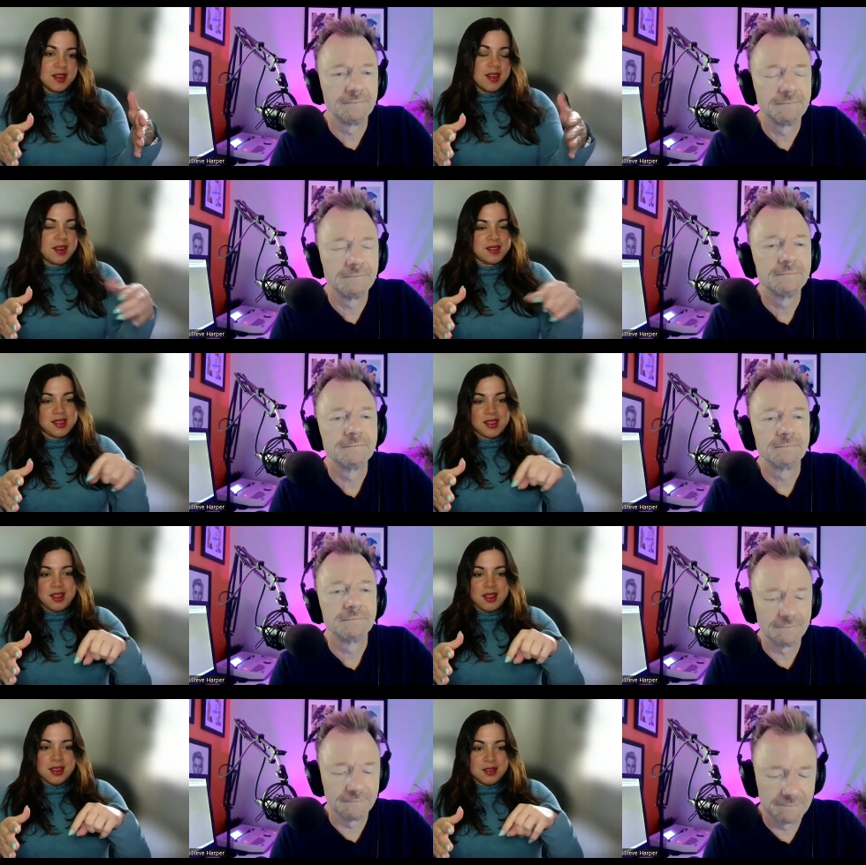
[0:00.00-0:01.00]
Speaker 1: and let's say the
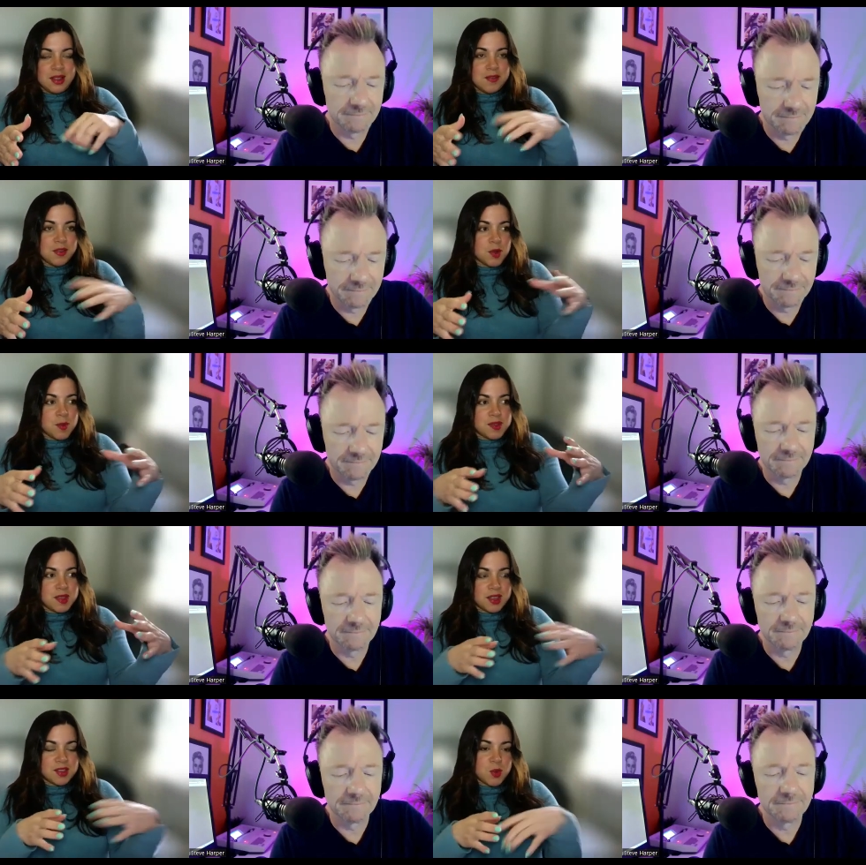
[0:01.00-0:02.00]
li- living room is
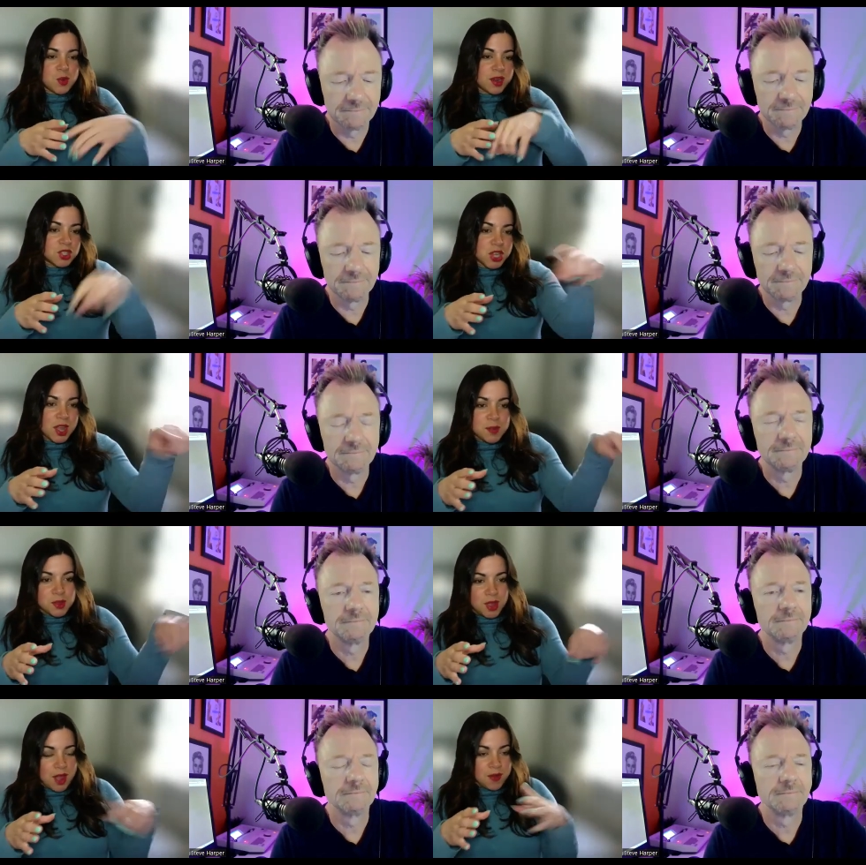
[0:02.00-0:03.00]
like a square shape so
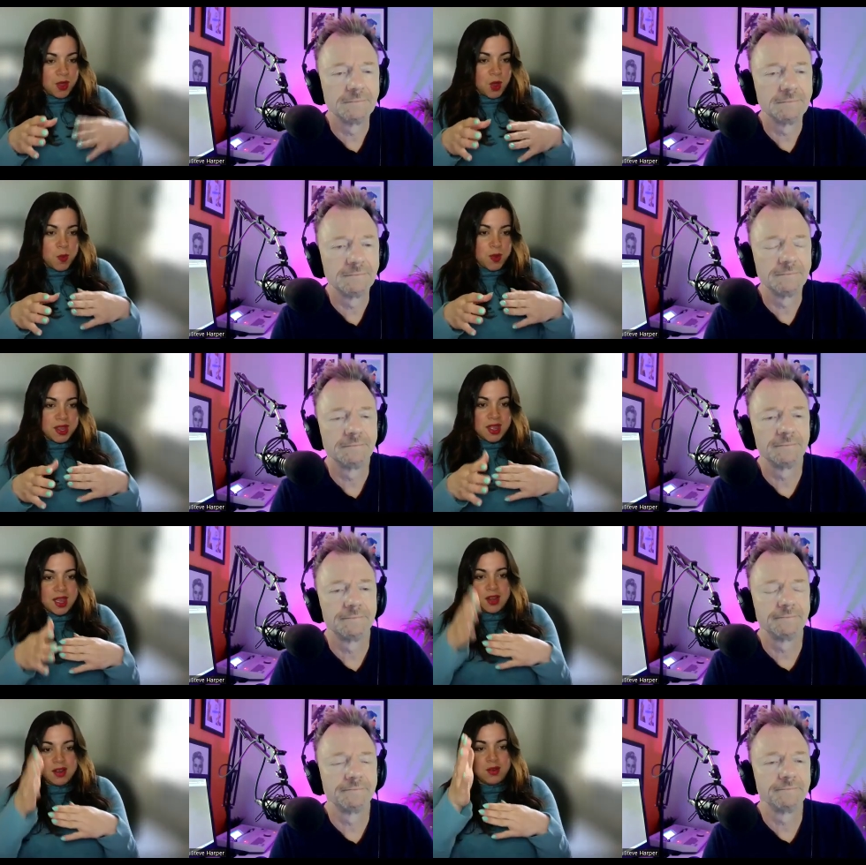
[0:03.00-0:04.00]
you have the opening
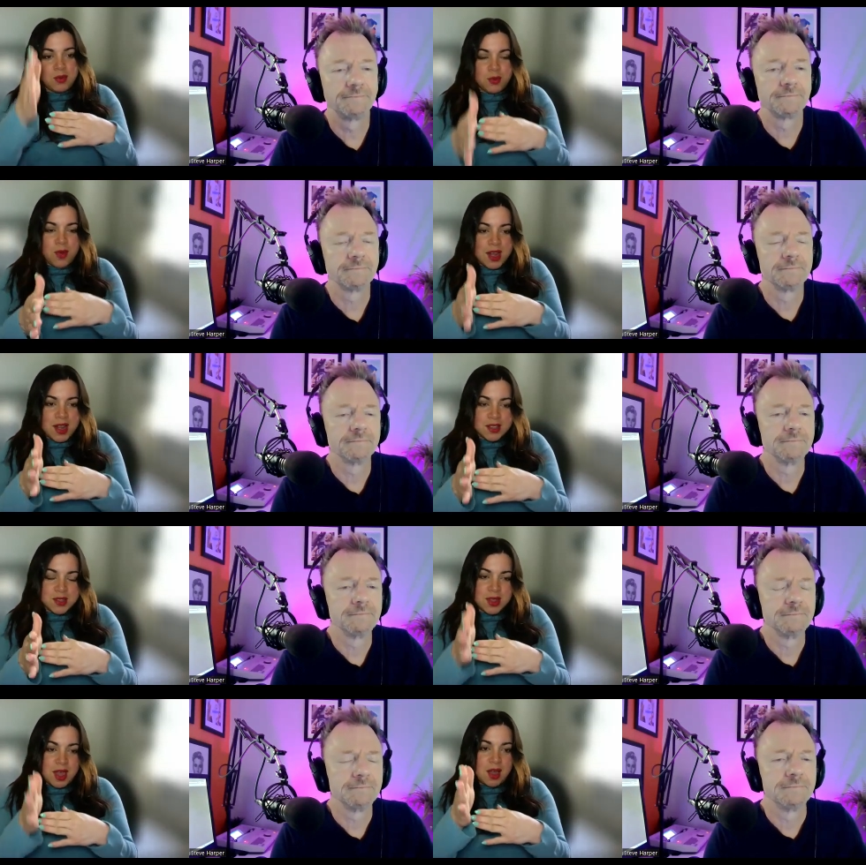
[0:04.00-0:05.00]
and right next
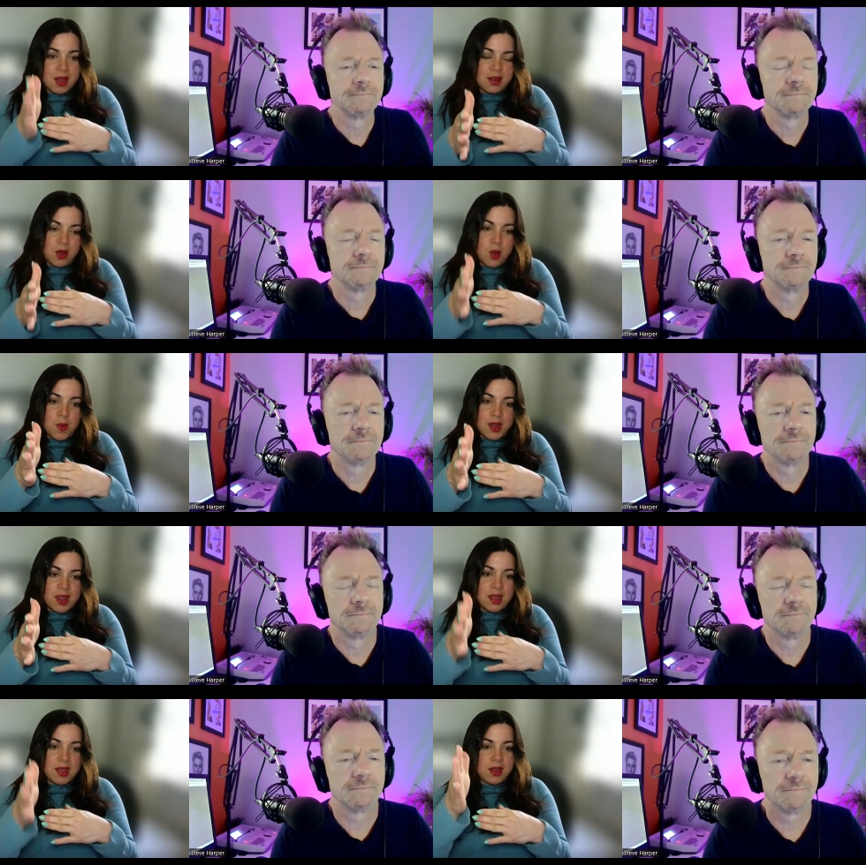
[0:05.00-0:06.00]
to that
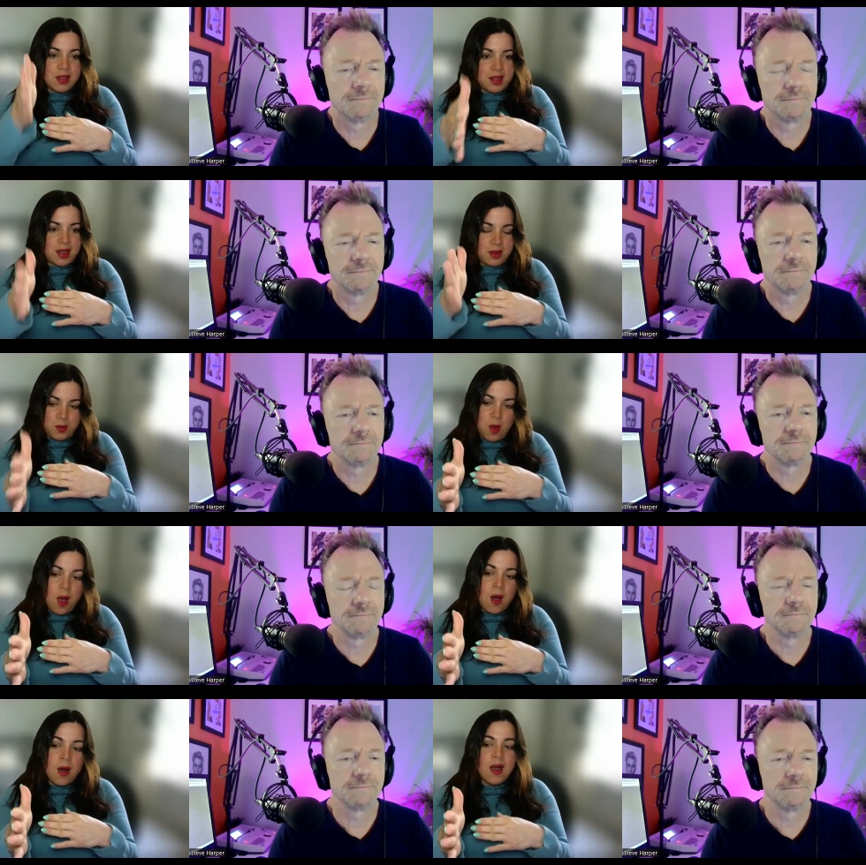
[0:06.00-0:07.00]
opening on that
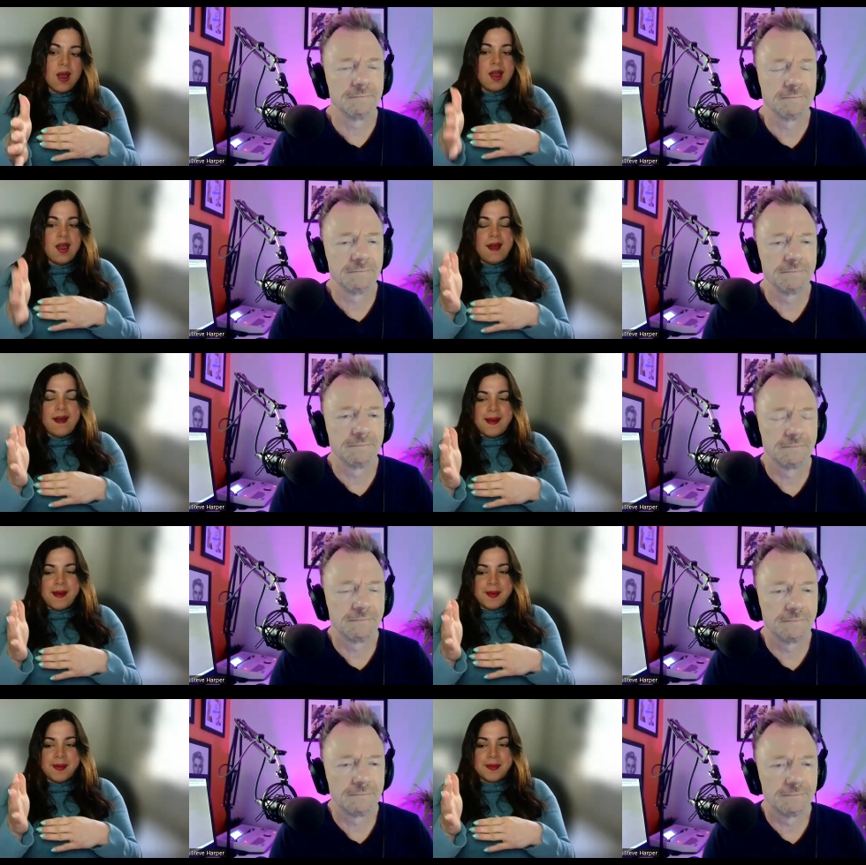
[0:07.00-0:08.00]
wall
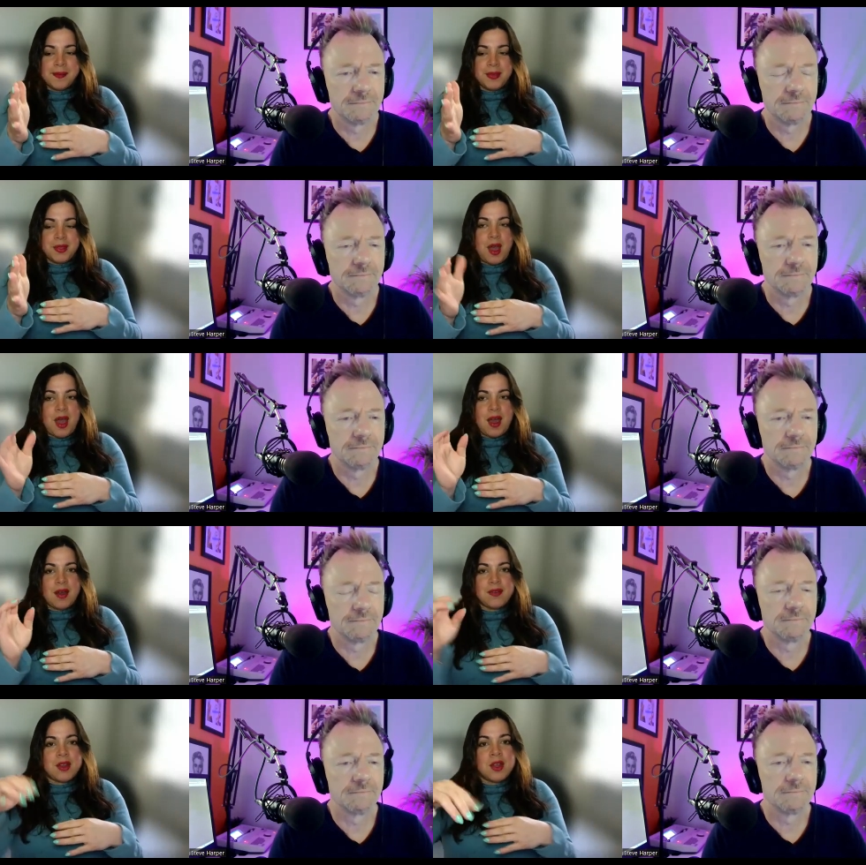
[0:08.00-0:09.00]
um, you
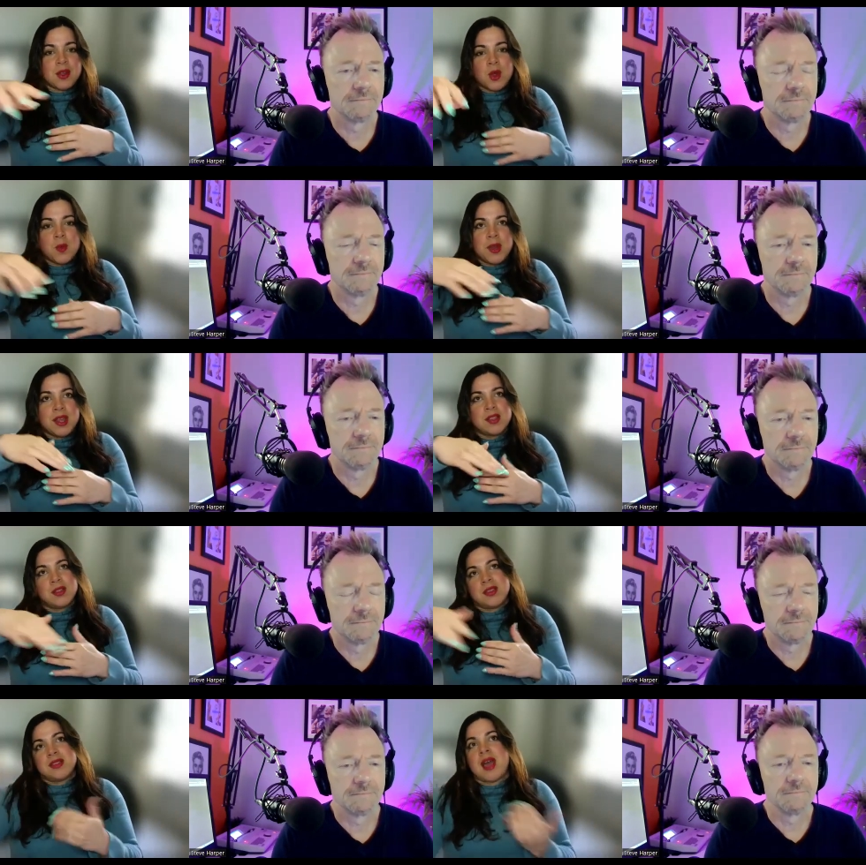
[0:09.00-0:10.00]
have another opening into
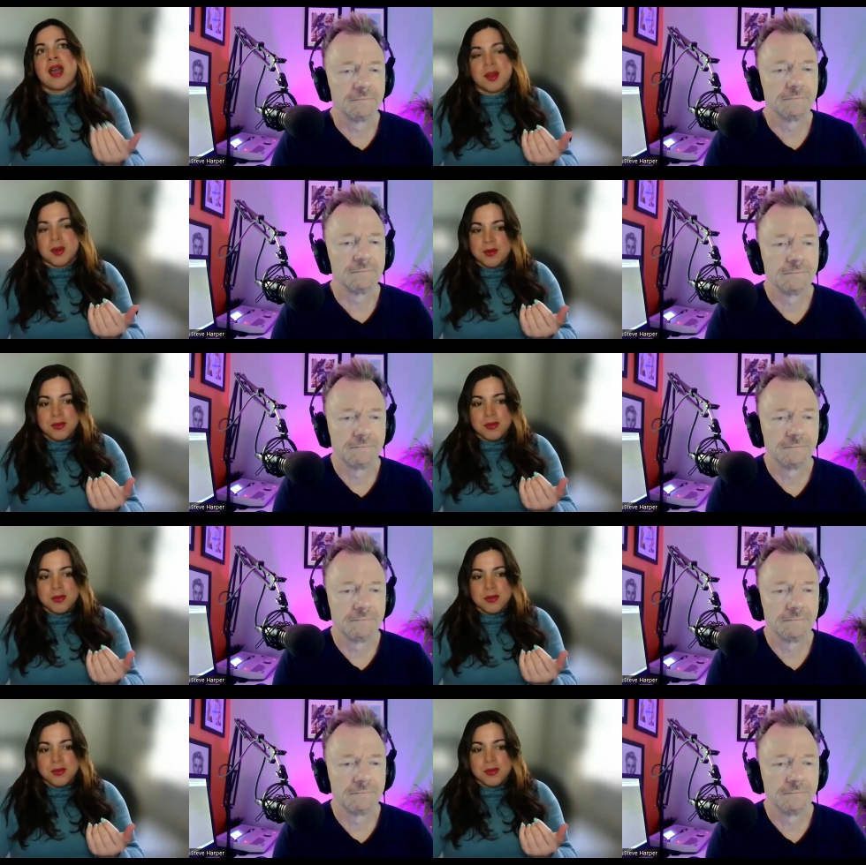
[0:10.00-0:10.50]
the dining room,